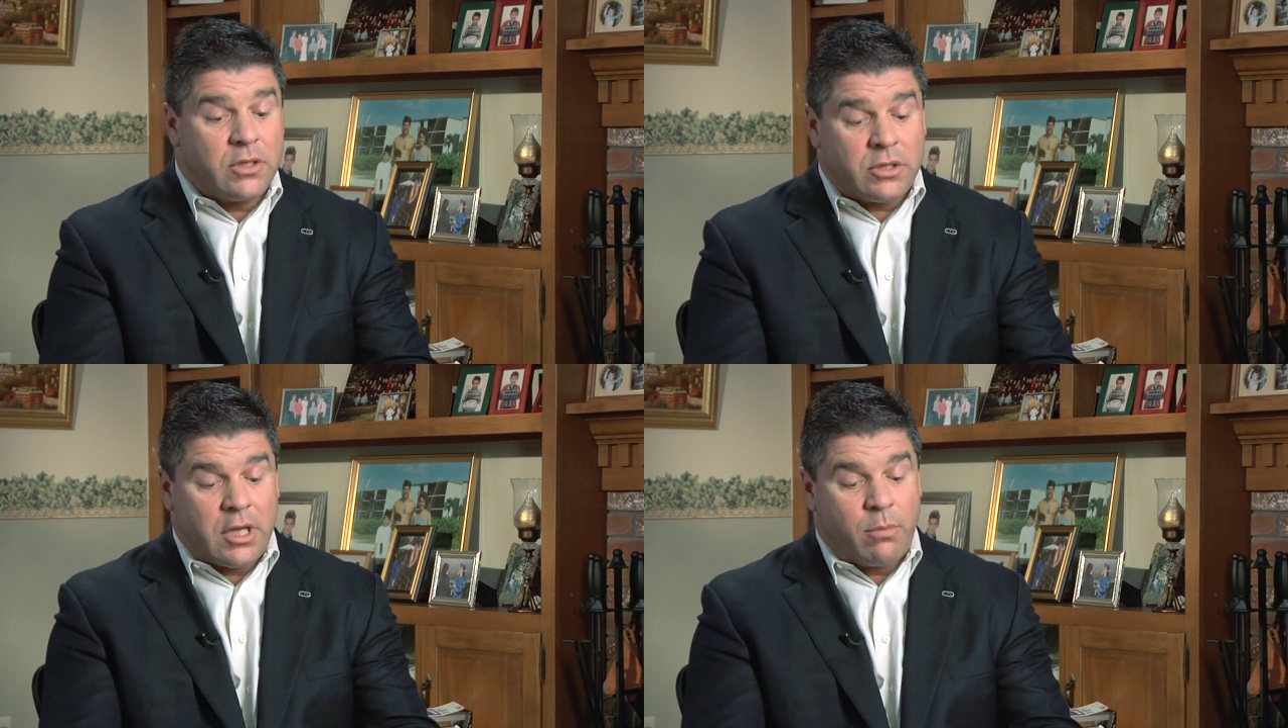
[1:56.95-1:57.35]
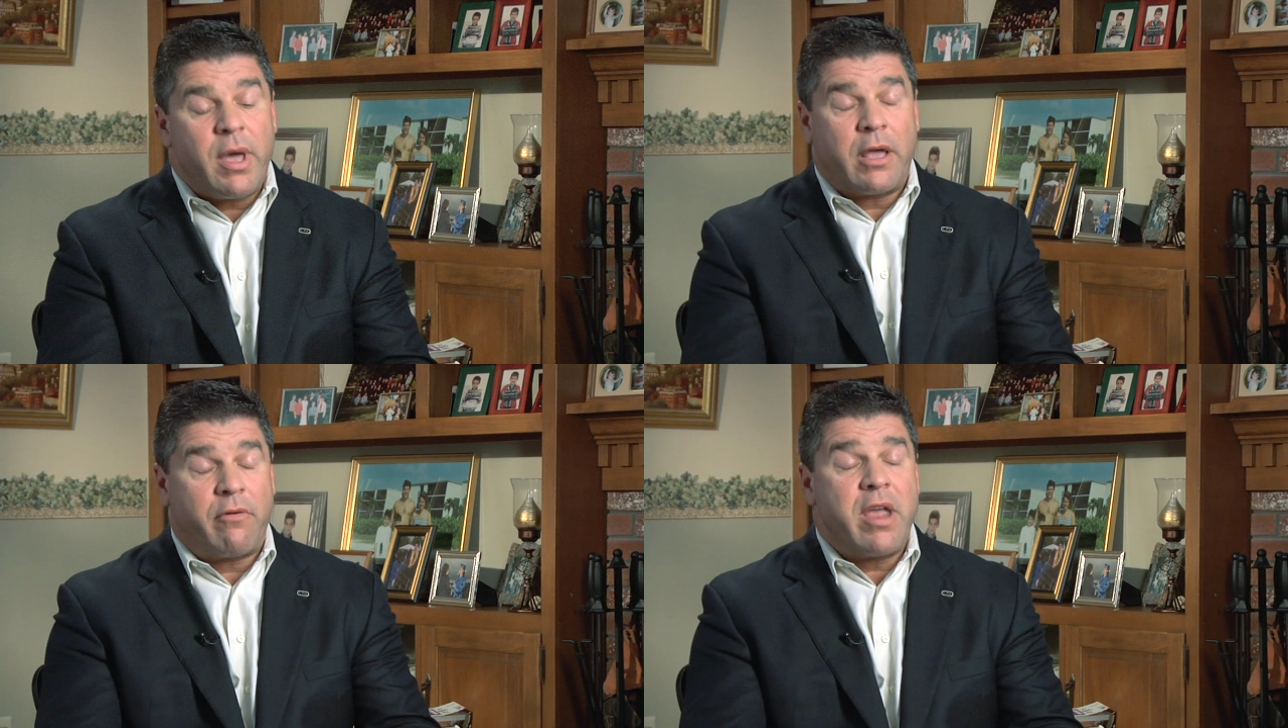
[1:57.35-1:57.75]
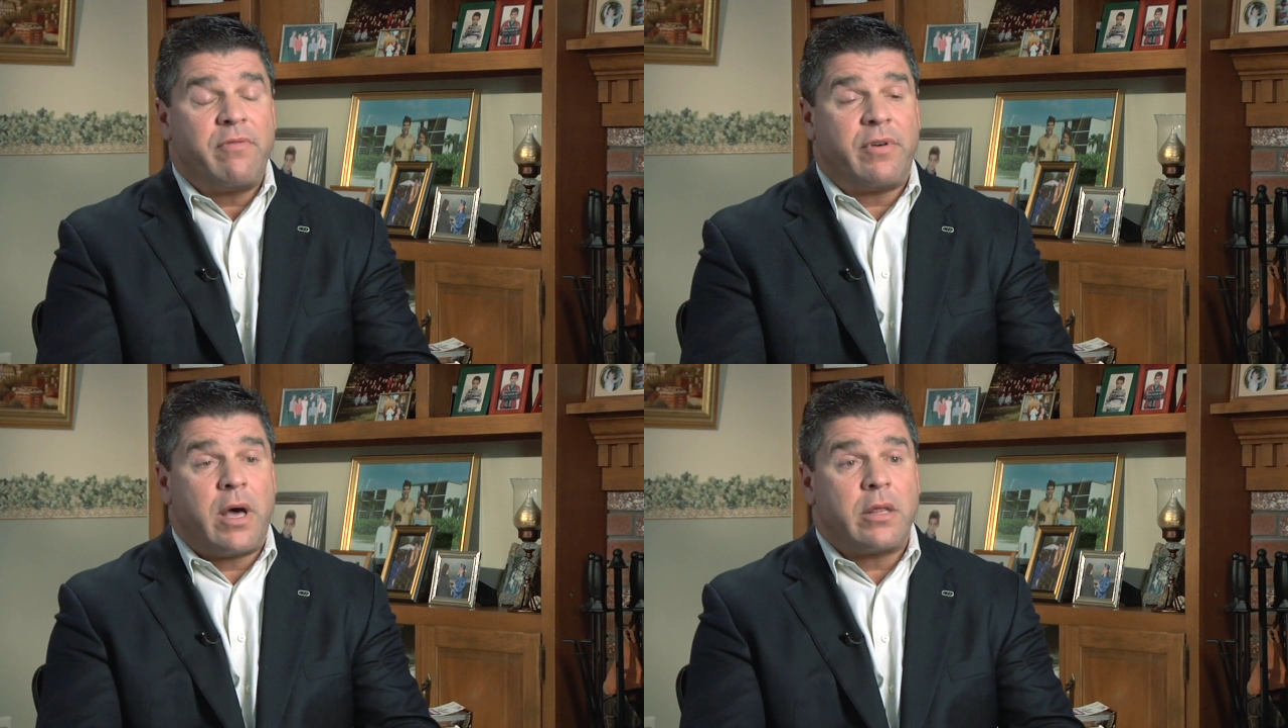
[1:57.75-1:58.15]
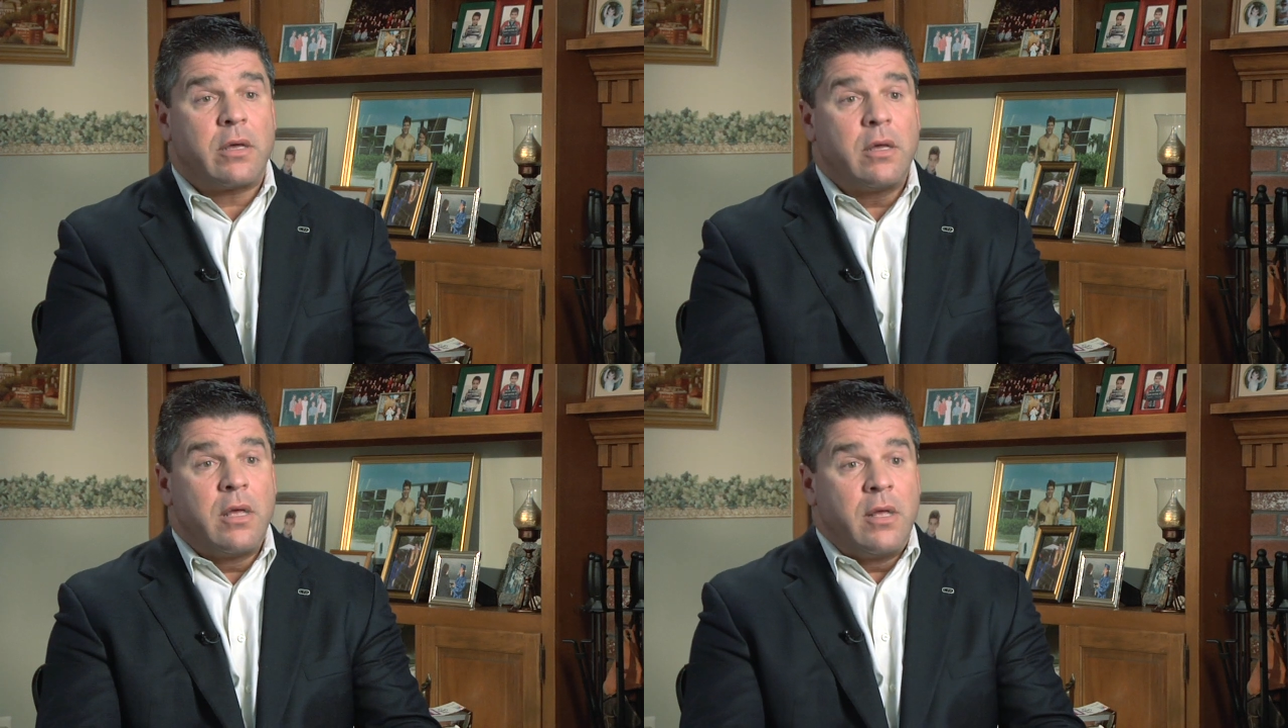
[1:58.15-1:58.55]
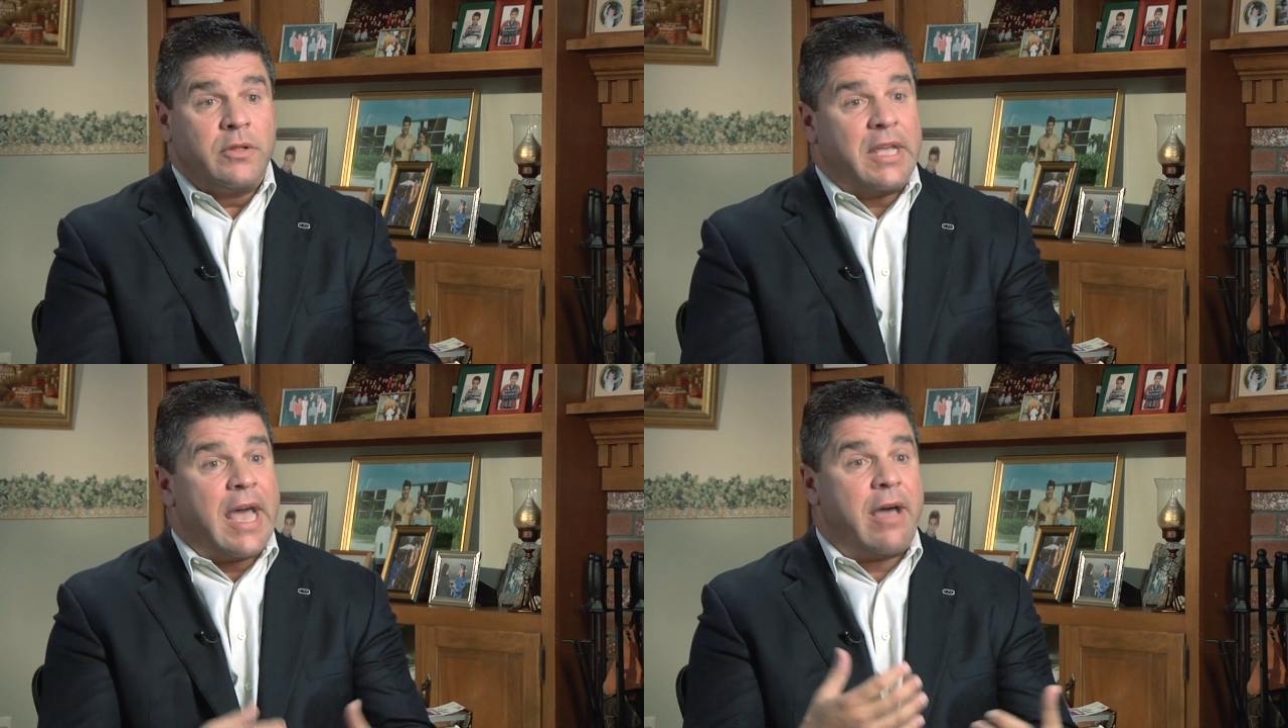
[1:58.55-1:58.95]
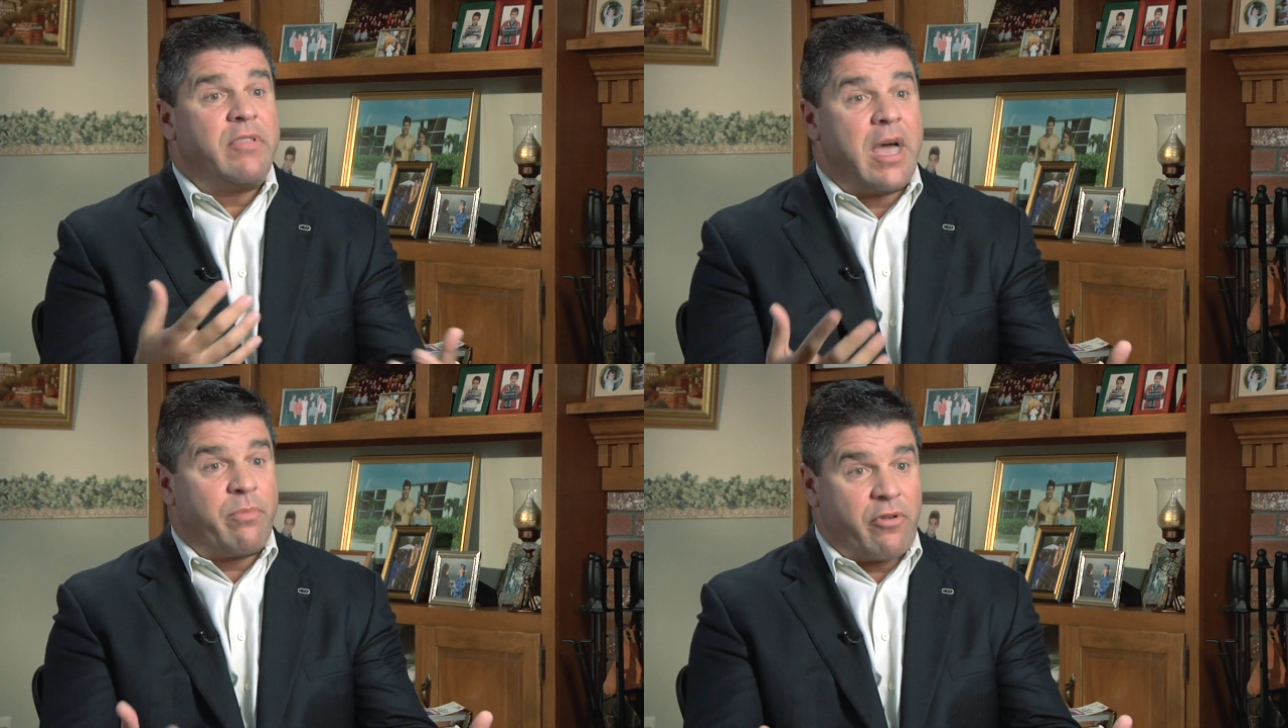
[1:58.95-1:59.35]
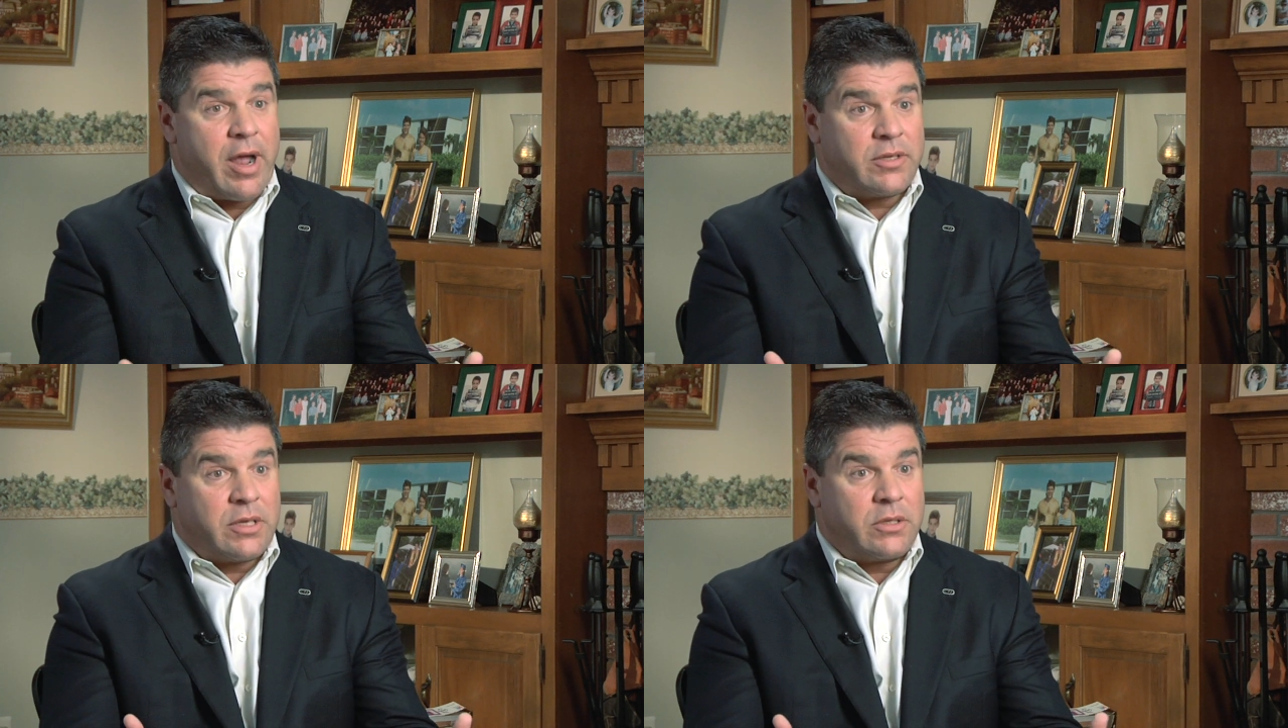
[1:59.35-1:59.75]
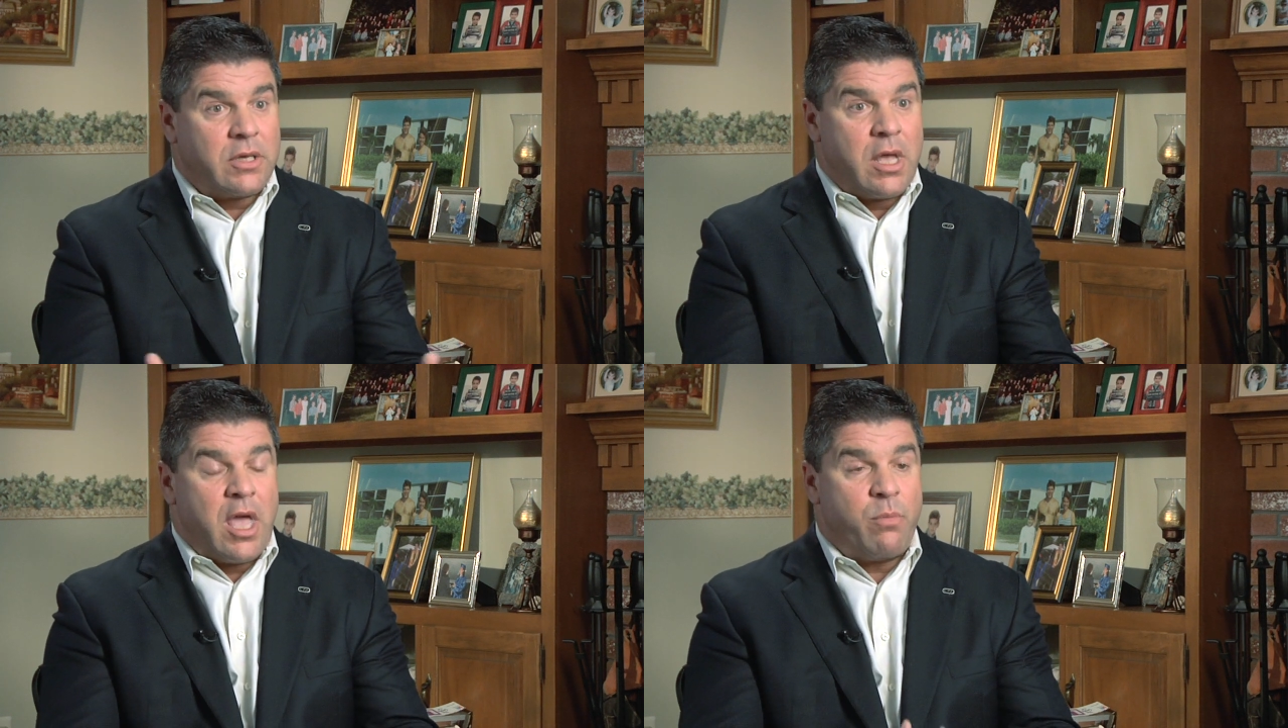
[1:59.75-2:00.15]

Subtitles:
And just like my grandfather, to have that presence